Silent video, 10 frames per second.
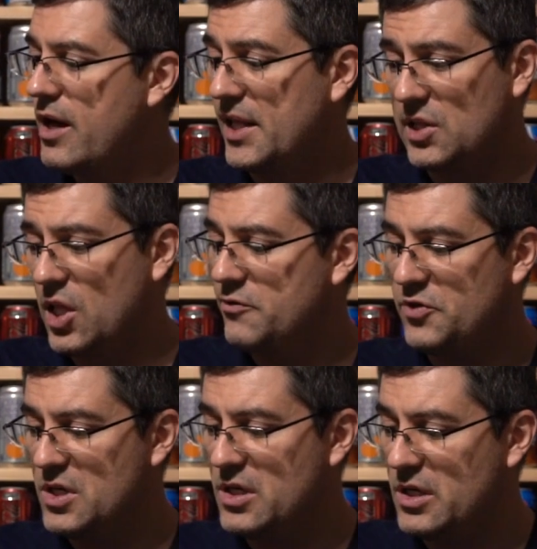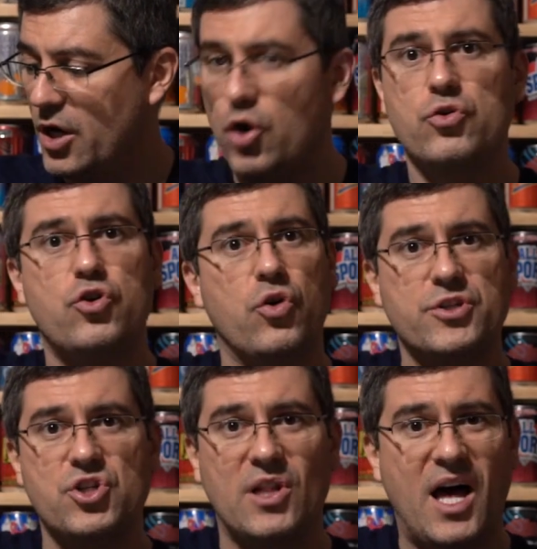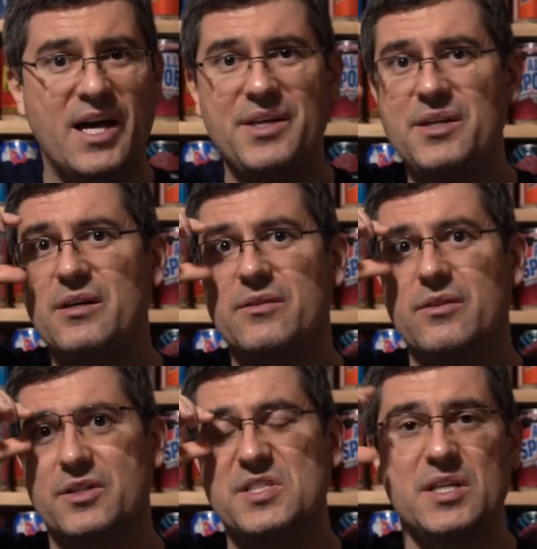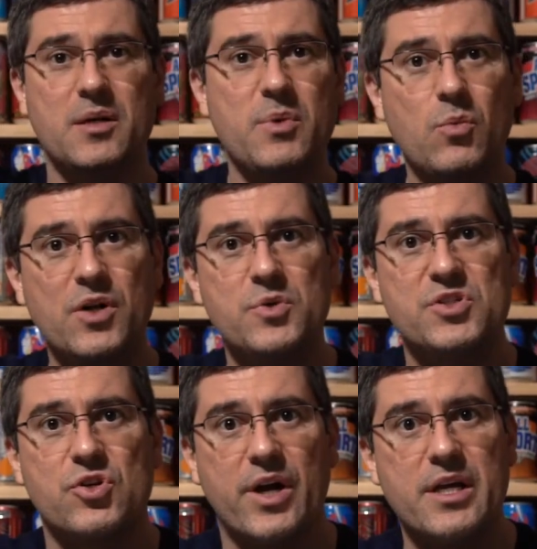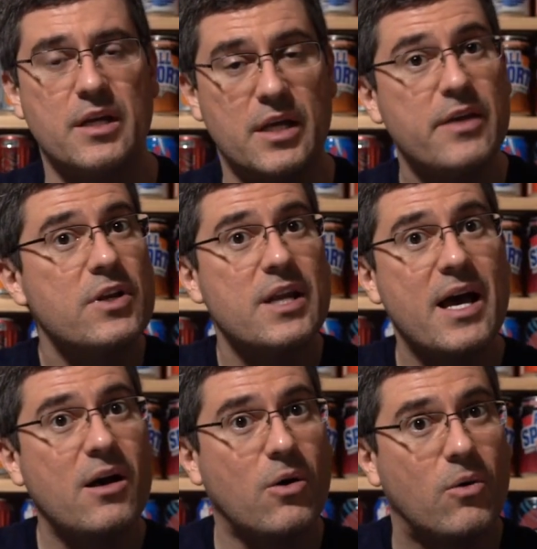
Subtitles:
I love the oat crunch line. The cinnamon one was great. Even now.